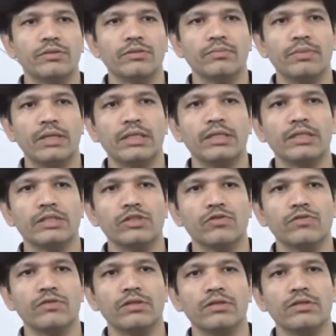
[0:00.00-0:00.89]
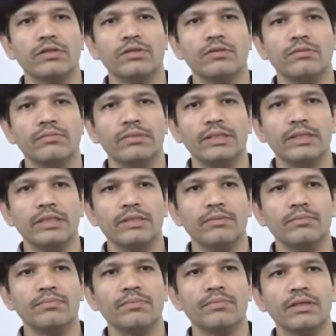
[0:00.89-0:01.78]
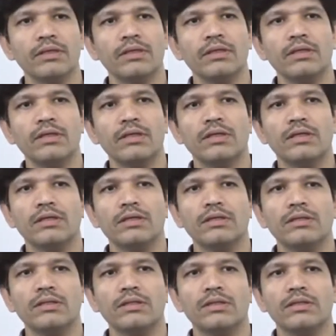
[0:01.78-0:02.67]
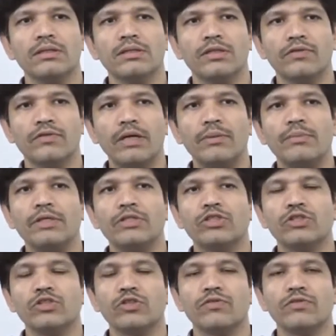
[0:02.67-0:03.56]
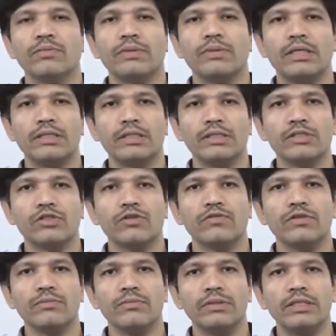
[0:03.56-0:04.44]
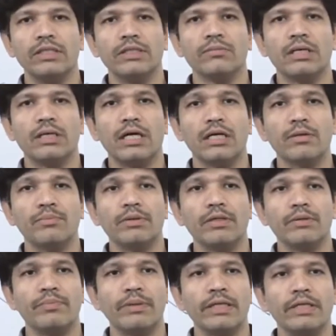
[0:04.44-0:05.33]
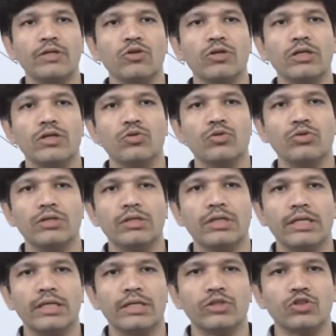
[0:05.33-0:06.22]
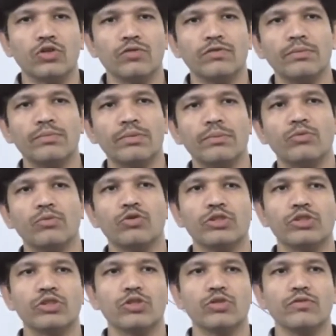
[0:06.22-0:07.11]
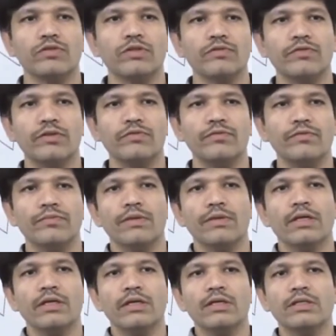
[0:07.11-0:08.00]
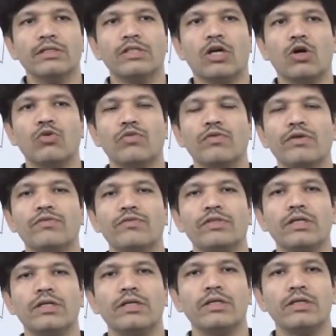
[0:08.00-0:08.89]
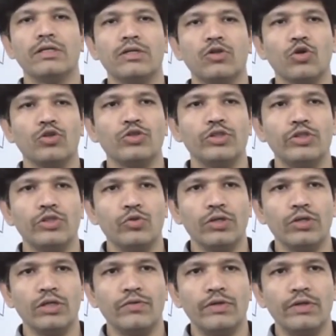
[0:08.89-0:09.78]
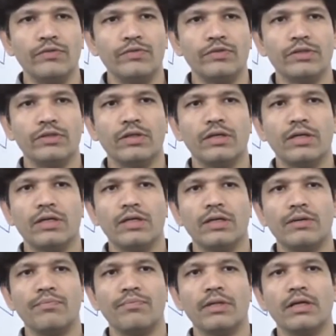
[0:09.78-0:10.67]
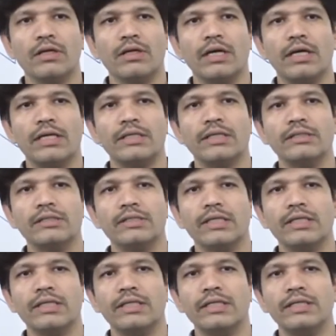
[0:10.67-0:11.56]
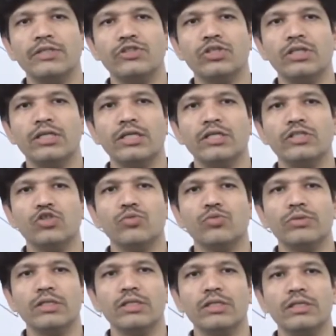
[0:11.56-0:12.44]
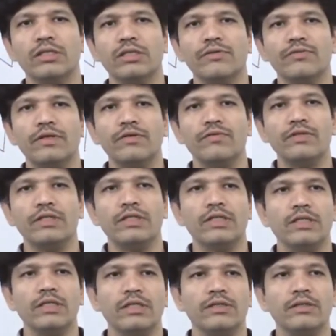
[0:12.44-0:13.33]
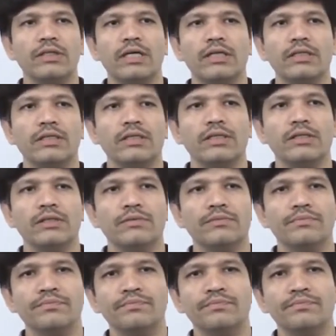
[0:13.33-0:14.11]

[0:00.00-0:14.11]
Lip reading: particles of the medium, the vibrations of the particles of the medium are perpendicular to the direction of the propagation of the wave. Sound waves are longitudinal waves. Huygens had initially assumed in the wave theory that the